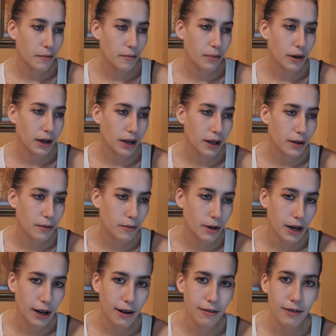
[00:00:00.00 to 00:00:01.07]
But
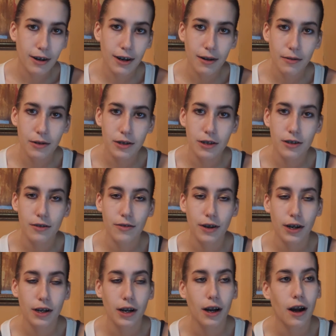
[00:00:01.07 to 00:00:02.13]
whatever, it was just
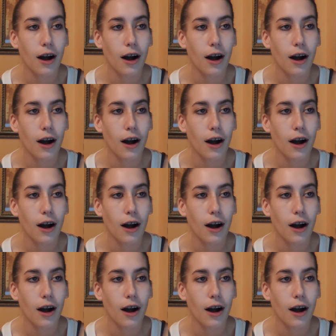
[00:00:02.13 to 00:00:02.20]
fucking